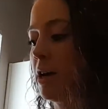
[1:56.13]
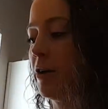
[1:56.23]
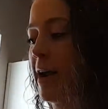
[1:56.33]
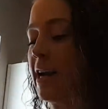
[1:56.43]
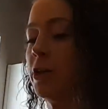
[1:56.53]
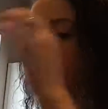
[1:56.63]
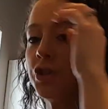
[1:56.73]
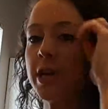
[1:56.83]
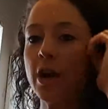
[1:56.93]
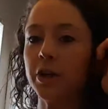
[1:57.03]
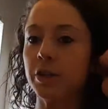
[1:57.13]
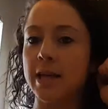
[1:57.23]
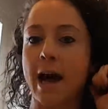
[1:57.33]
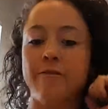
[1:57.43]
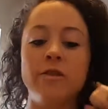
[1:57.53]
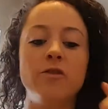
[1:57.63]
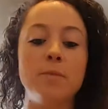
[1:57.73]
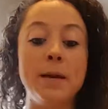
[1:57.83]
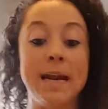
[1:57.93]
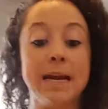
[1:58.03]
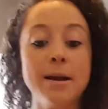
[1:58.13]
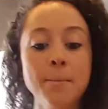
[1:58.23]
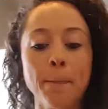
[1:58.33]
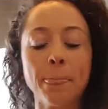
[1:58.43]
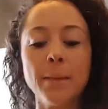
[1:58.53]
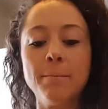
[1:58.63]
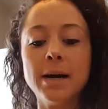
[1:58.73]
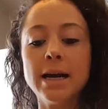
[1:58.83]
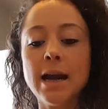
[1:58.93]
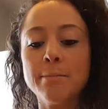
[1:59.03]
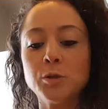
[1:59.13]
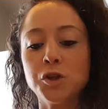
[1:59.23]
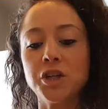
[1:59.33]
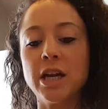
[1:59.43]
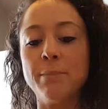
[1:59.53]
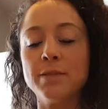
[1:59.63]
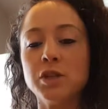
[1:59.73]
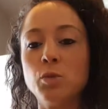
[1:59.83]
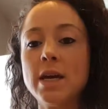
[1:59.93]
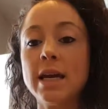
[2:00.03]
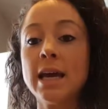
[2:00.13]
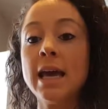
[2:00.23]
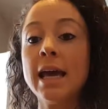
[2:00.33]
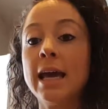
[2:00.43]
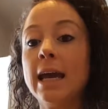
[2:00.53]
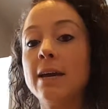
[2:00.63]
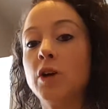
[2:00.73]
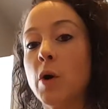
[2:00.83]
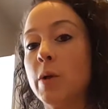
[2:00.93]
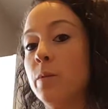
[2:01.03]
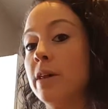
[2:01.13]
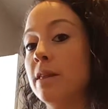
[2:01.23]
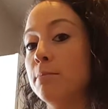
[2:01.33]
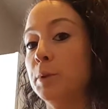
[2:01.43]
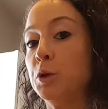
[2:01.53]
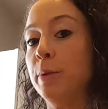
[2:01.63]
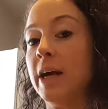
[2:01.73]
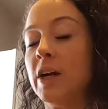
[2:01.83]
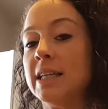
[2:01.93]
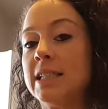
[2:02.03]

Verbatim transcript: All right, and usually I'll use half of a banana, but I'm switching it up this week and going with blueberry.